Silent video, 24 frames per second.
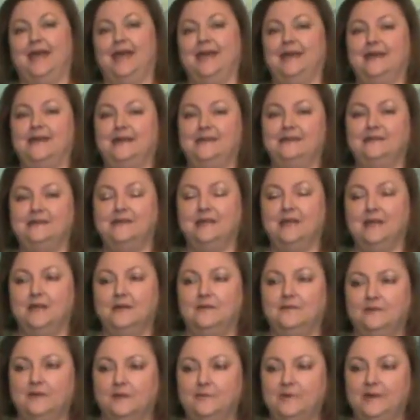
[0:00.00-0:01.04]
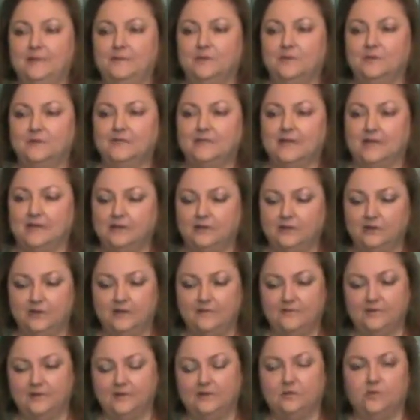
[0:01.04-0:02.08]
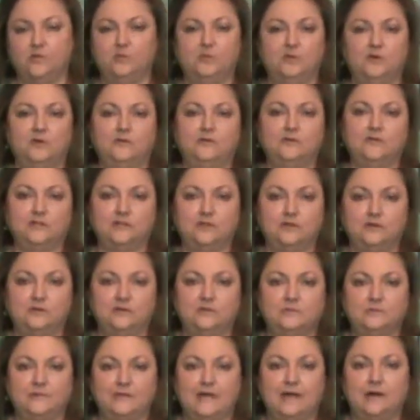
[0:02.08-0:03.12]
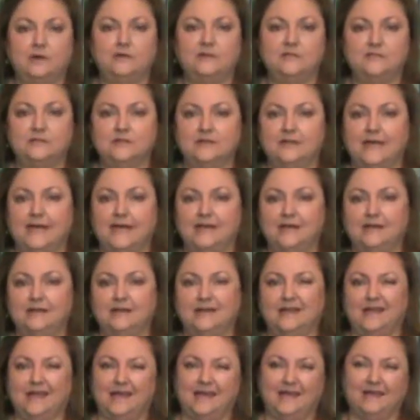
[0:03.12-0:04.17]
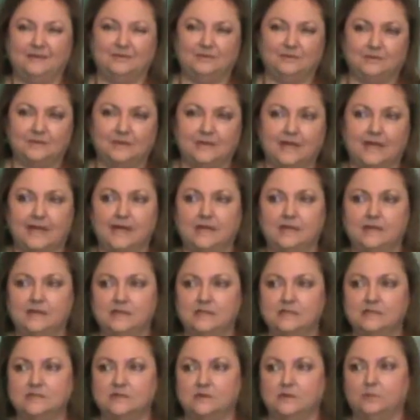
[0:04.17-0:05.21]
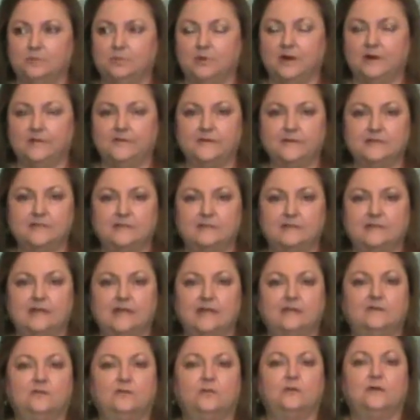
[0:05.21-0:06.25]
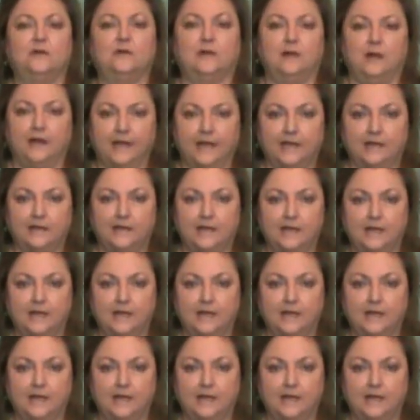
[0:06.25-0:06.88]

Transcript: And some people will tell you even to remove your shoes, but I always look at it that is a preference that's for the client.